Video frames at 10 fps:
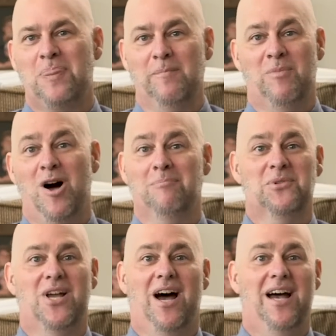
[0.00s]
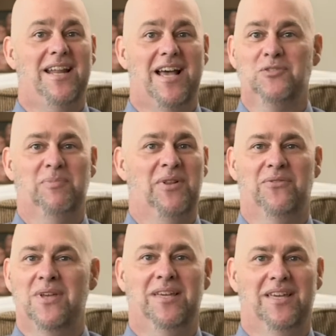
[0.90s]
moms, God has been
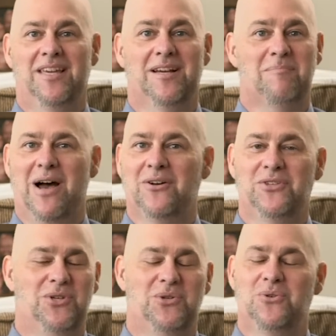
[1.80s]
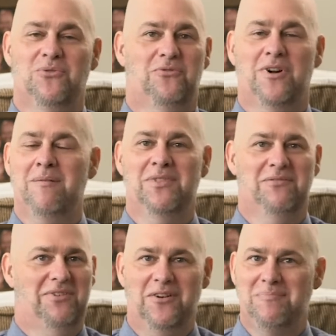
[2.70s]
thinking about you from the
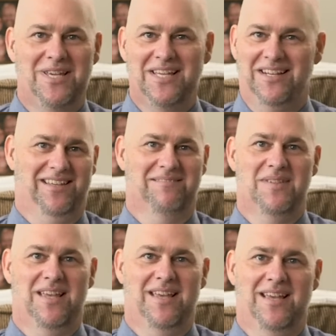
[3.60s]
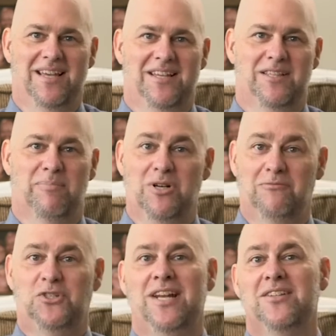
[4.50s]
very beginning. The book
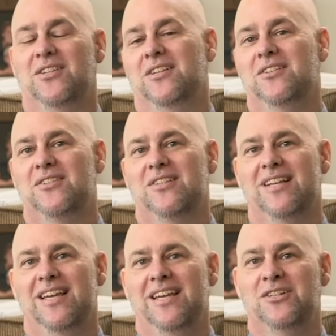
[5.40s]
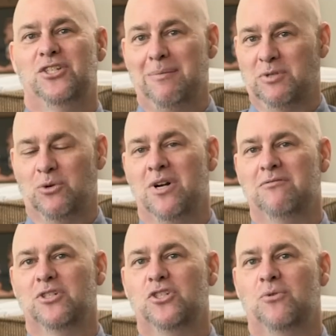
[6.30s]
of Genesis, in chapter 1,
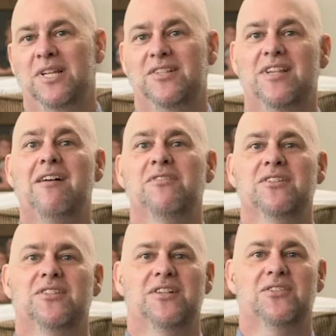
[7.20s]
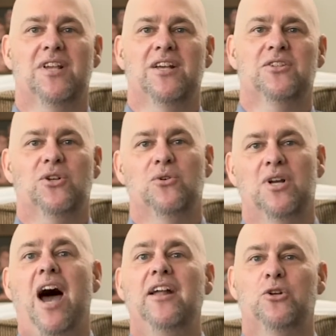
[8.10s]
verse 27, says, "So
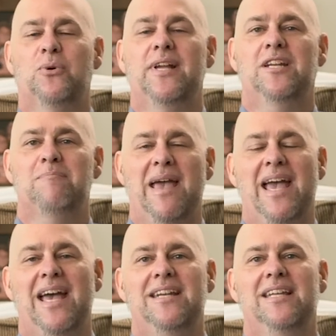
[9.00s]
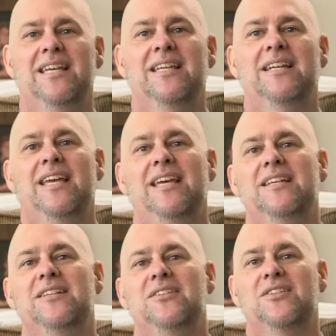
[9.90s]
God created man in
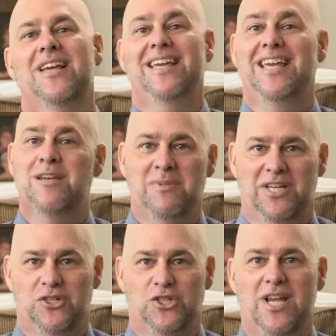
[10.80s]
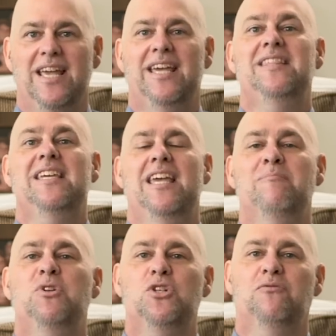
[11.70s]
his image. In the
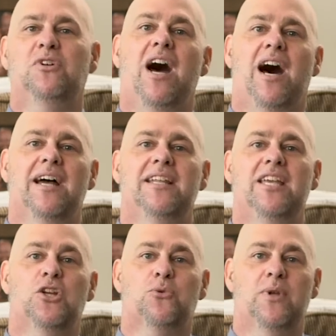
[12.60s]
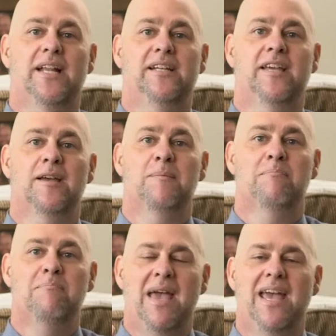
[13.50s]
image of God, he created
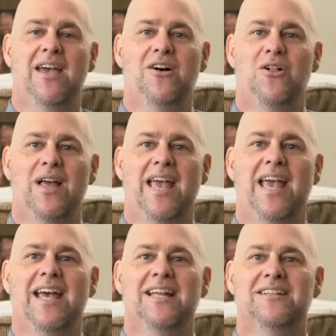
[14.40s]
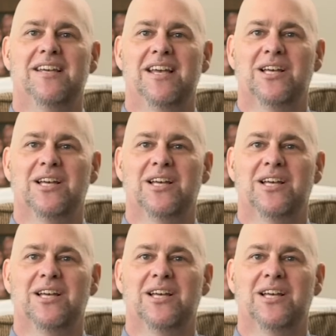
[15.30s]
him. Male and